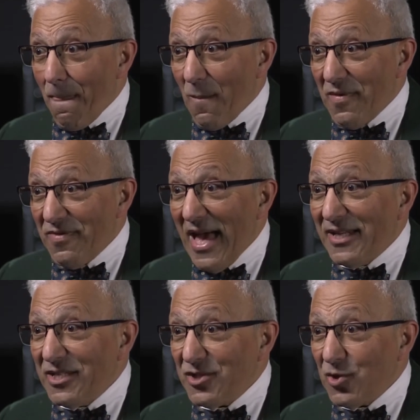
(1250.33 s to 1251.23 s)

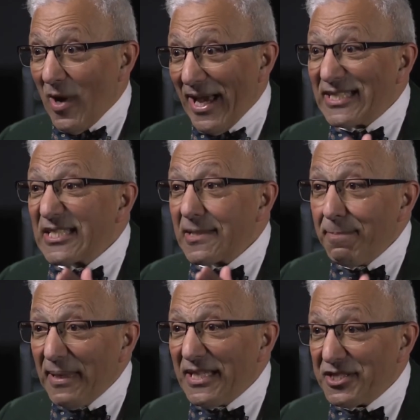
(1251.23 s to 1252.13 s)
That is your
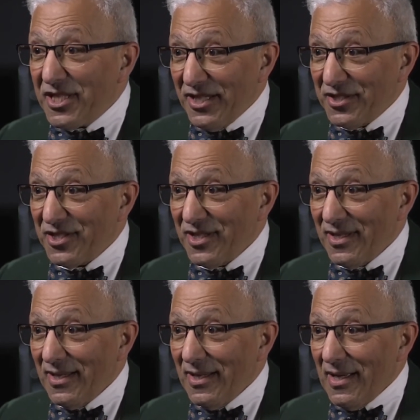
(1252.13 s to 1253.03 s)
explicit
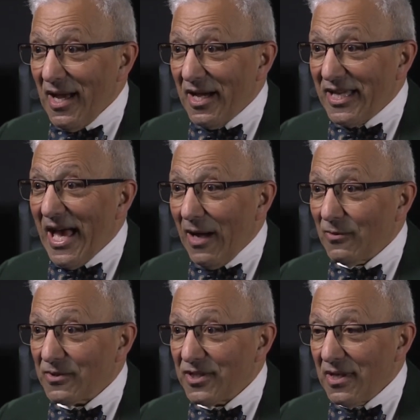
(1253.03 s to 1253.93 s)

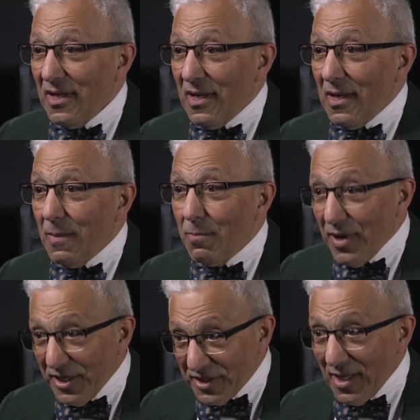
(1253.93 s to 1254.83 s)
account.
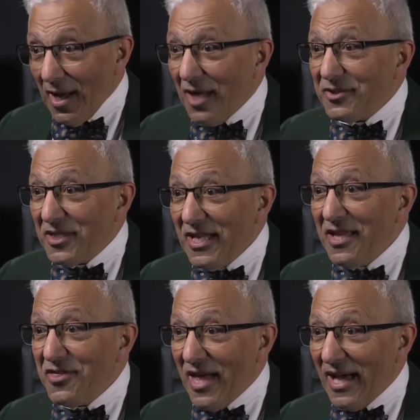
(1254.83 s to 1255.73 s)
But
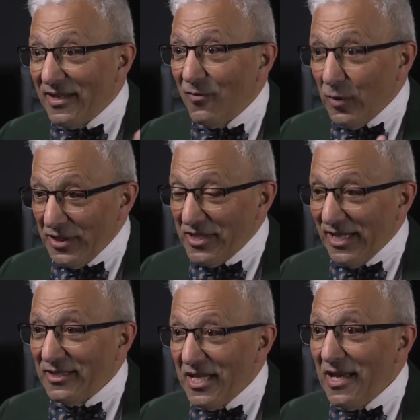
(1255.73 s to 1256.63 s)
underneath that, if we
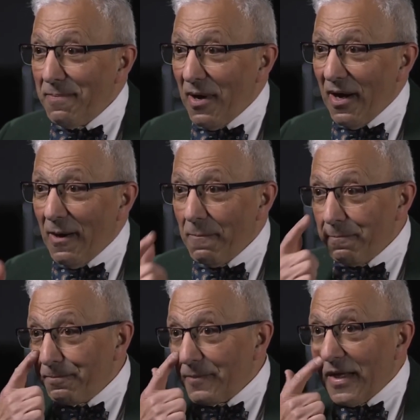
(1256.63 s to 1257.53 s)
dig deeper,
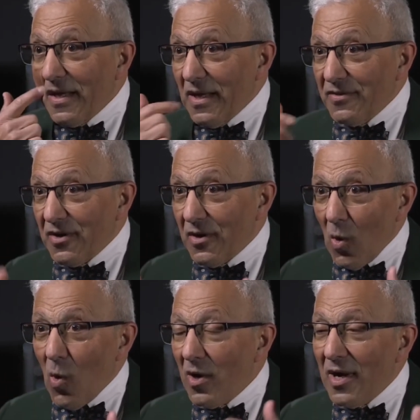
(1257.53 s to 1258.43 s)
there are
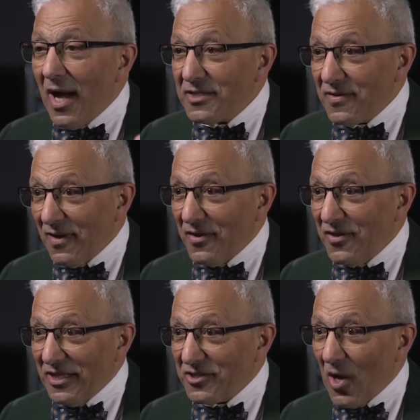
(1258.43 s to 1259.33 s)
all kinds of other
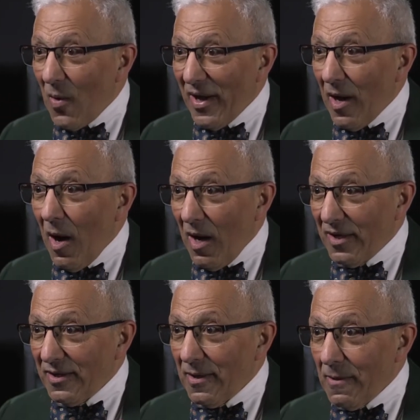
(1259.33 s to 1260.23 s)
things going
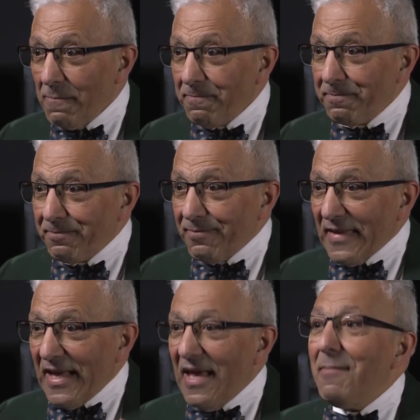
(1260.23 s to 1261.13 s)
on.
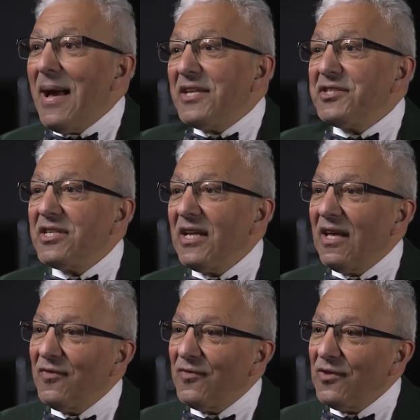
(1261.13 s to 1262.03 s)
Imagine
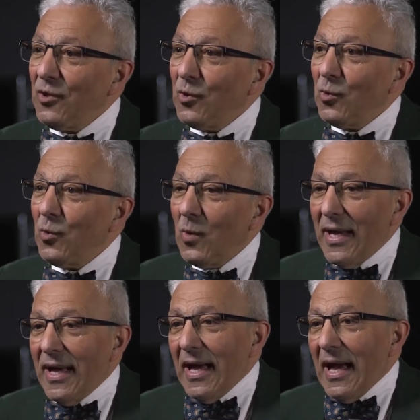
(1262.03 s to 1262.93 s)
if you
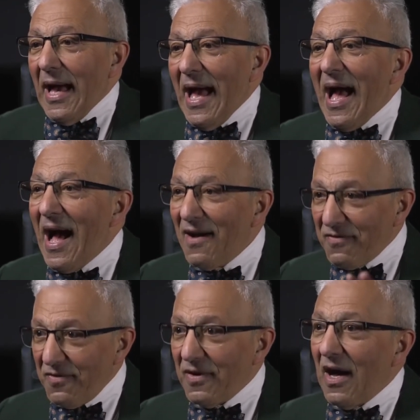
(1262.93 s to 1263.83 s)

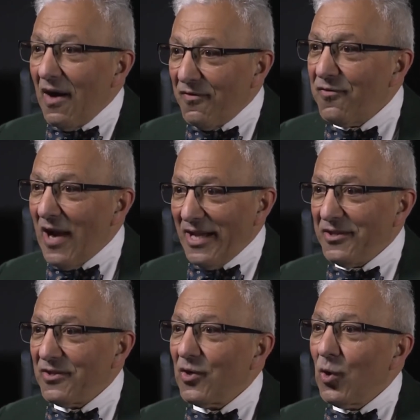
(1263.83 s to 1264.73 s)
have a
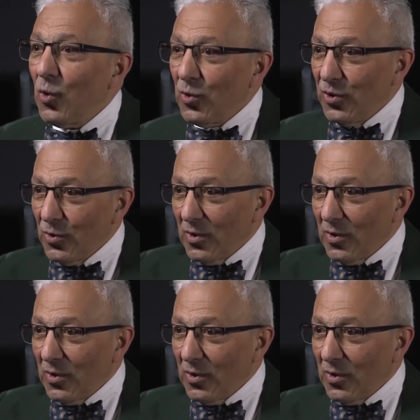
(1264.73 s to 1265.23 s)
friend who you